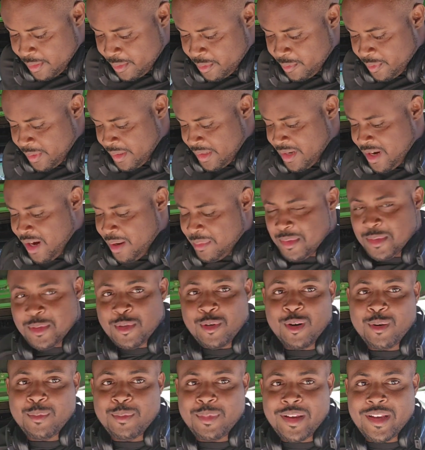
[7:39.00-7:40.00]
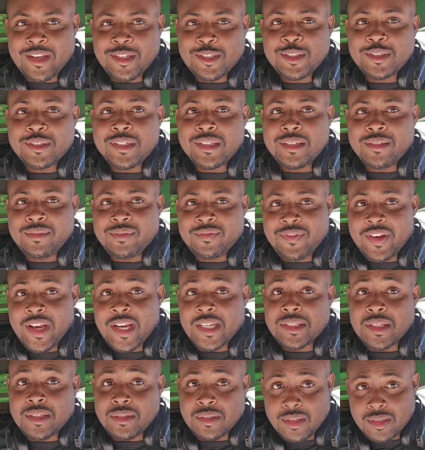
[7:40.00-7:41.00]
When it comes to soybeans, you need to
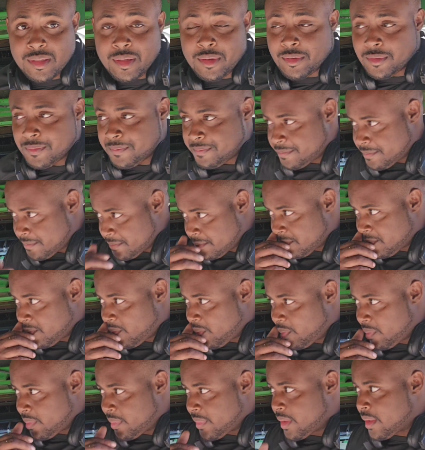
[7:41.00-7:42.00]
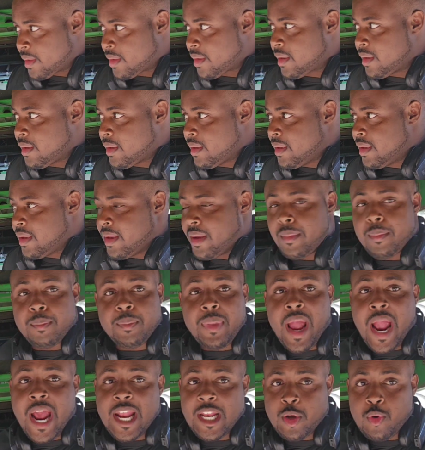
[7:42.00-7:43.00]
invest in the dirt.
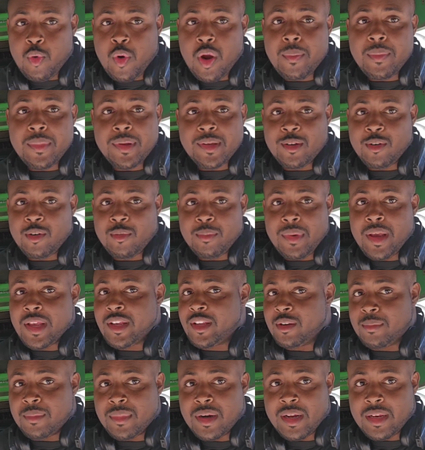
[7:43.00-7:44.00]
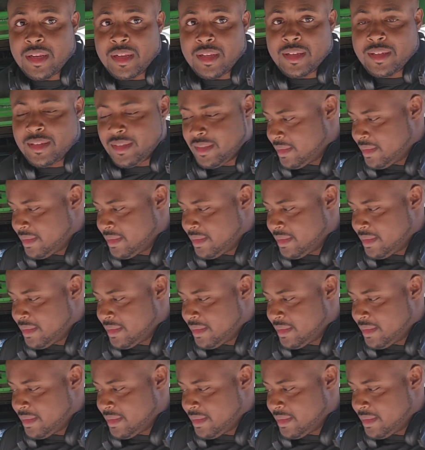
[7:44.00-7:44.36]
Buying equipment don't make you money.